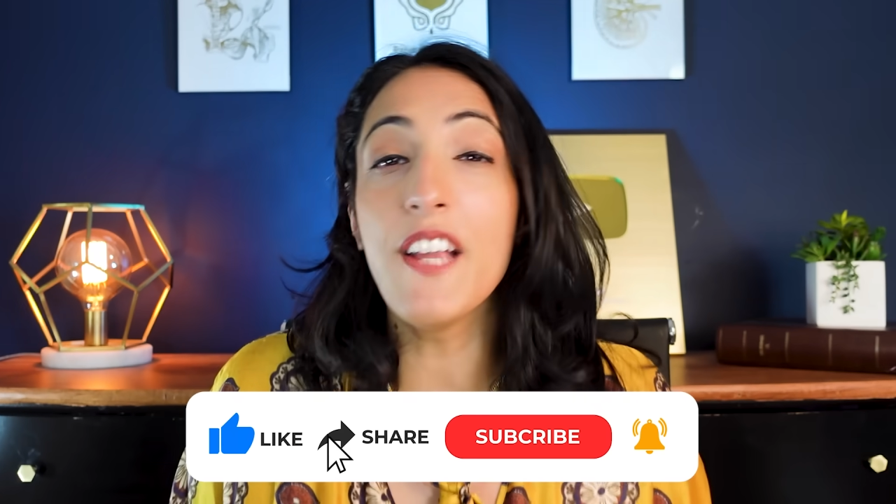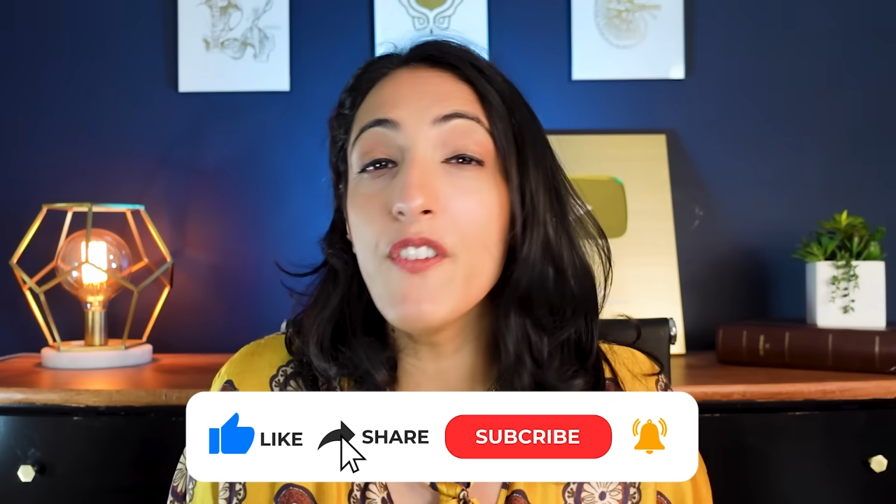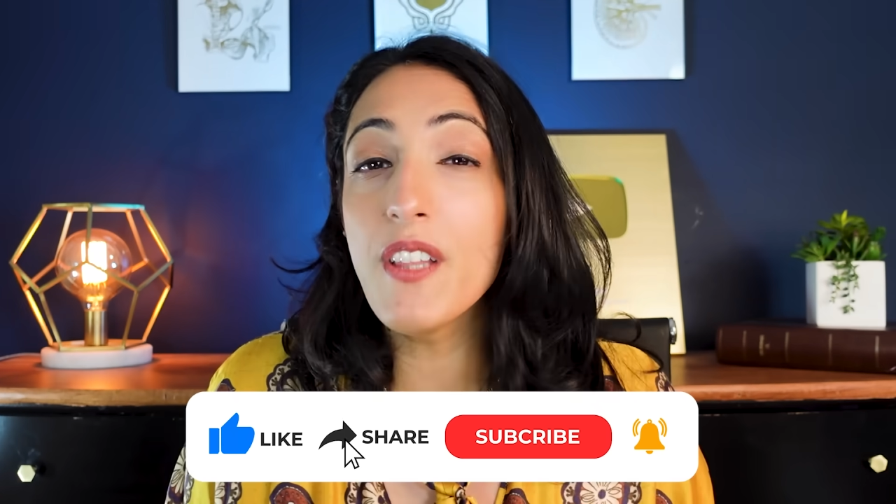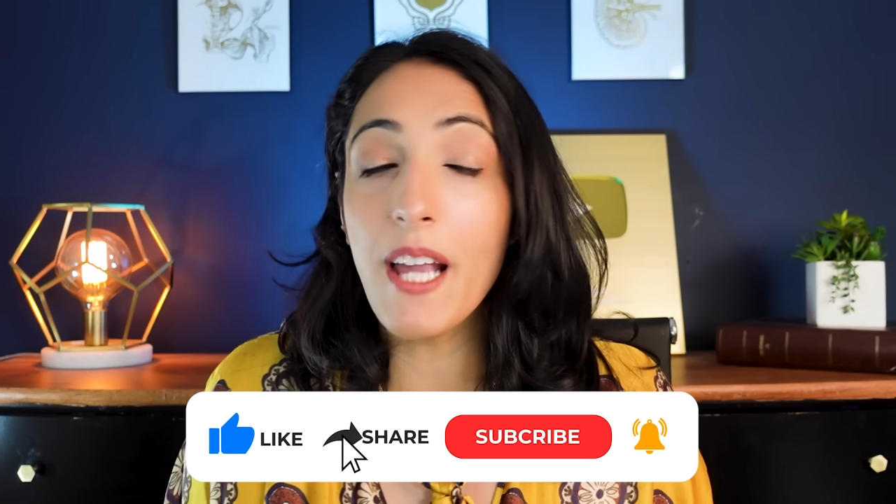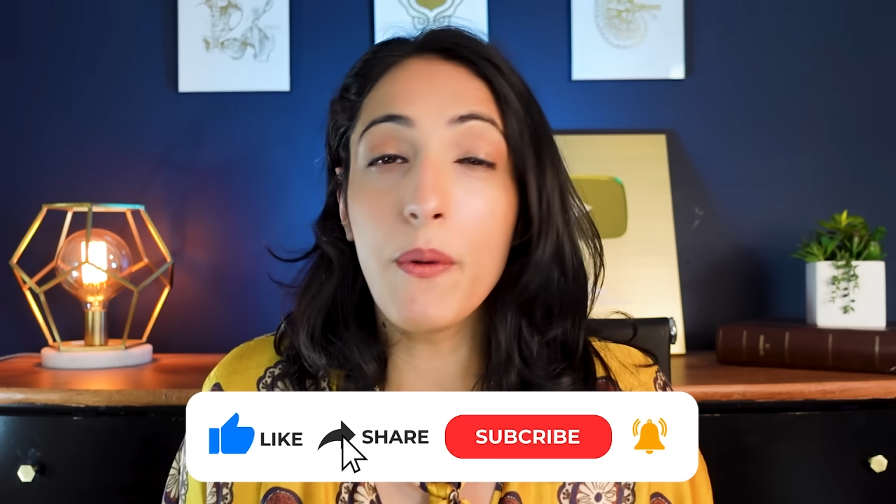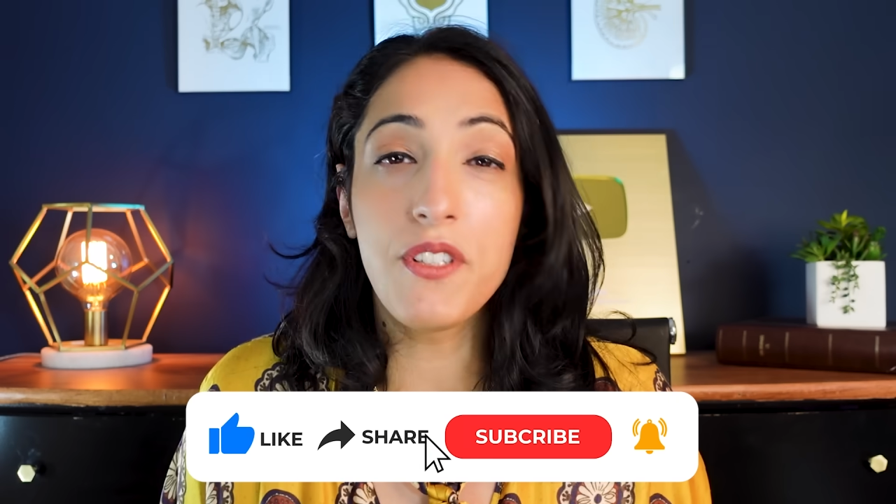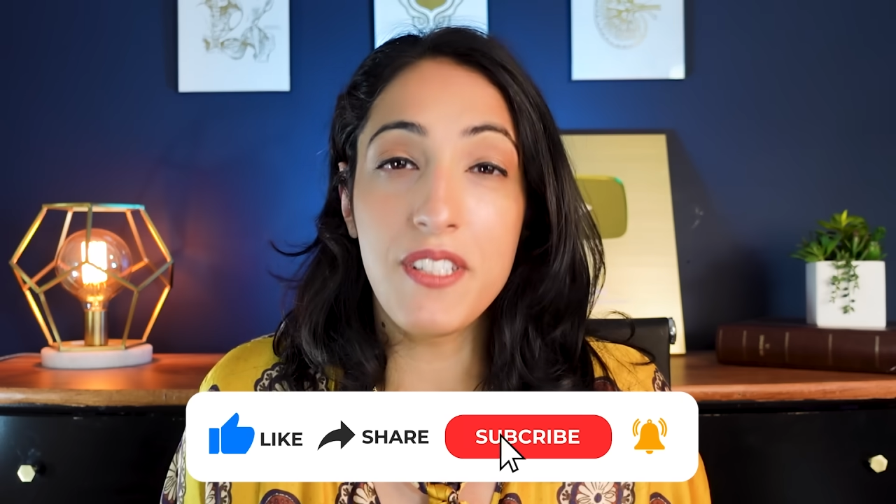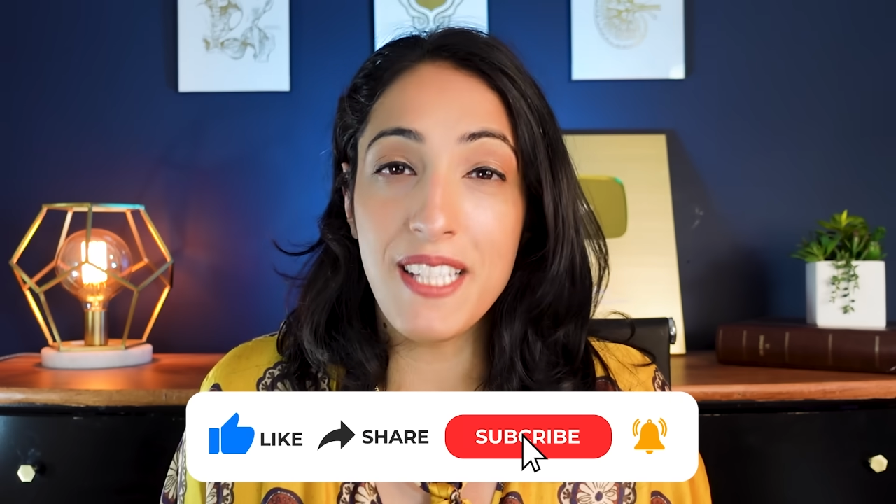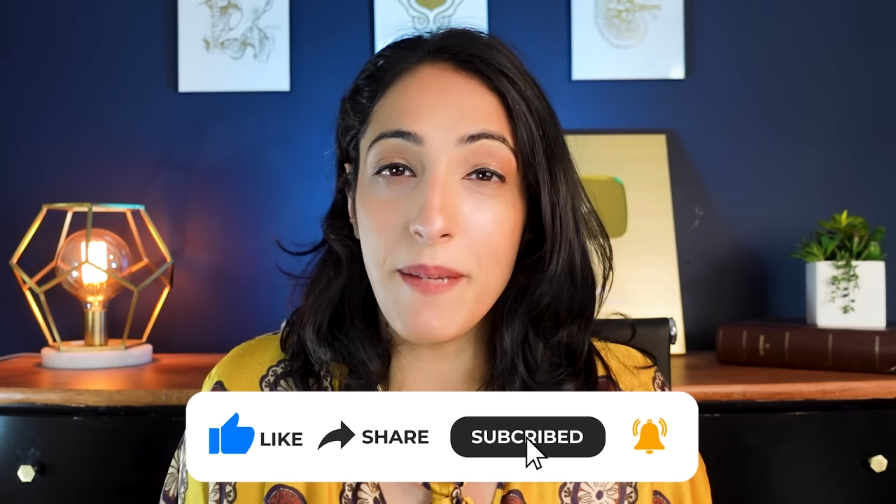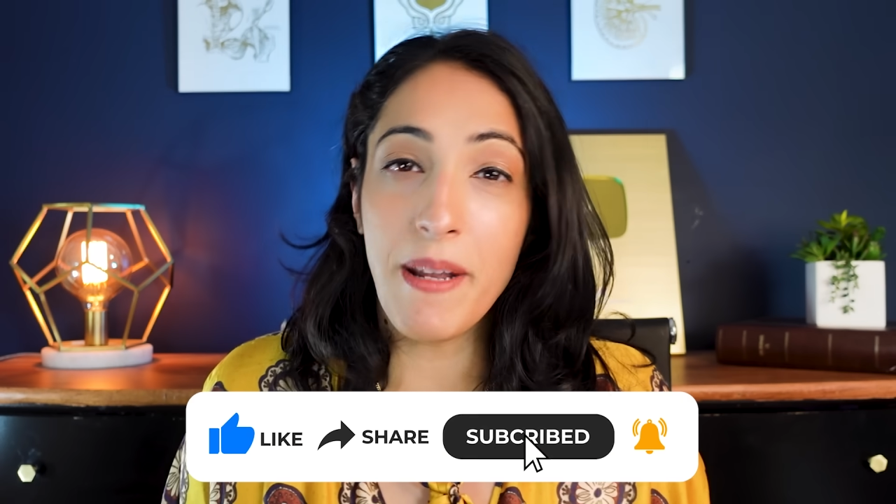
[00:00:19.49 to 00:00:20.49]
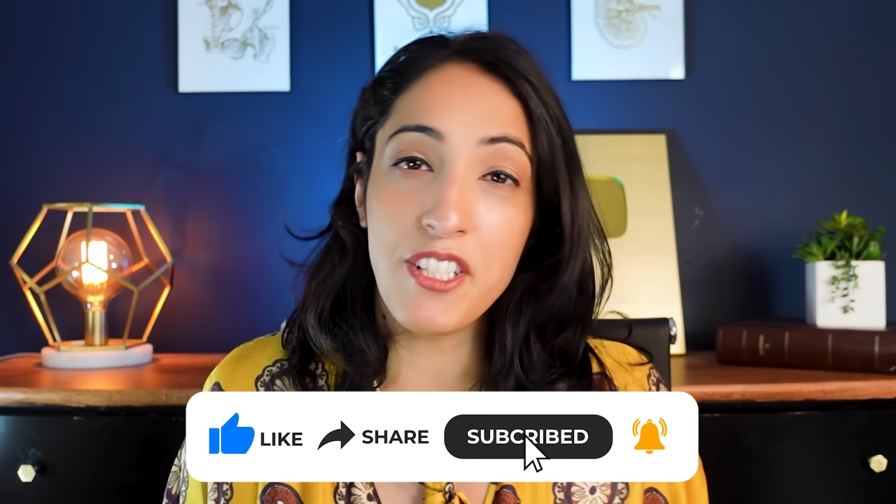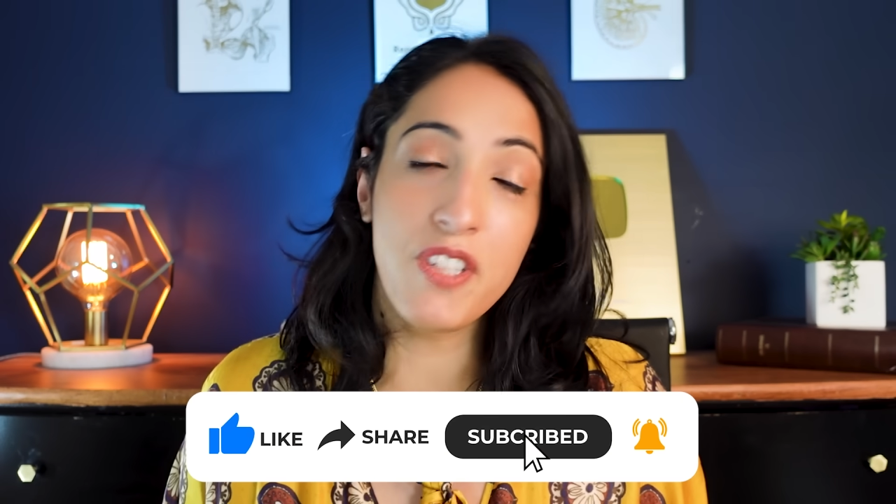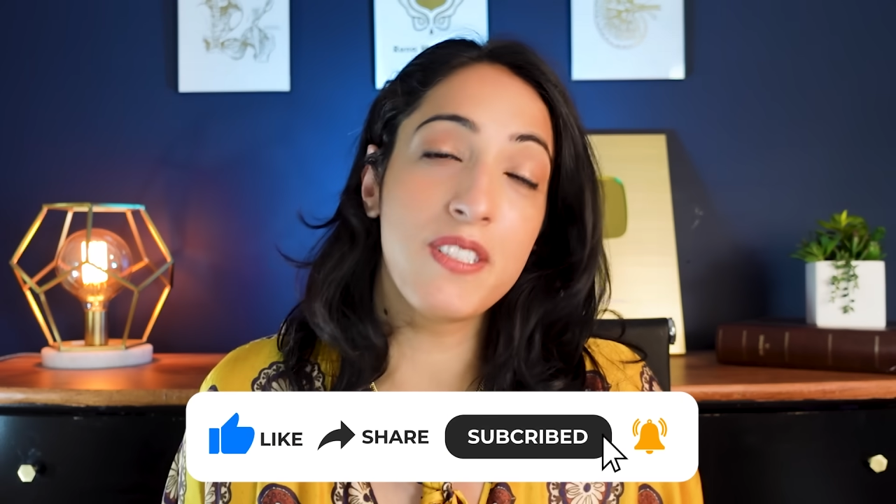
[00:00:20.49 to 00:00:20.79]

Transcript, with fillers: If you like what you see, make sure you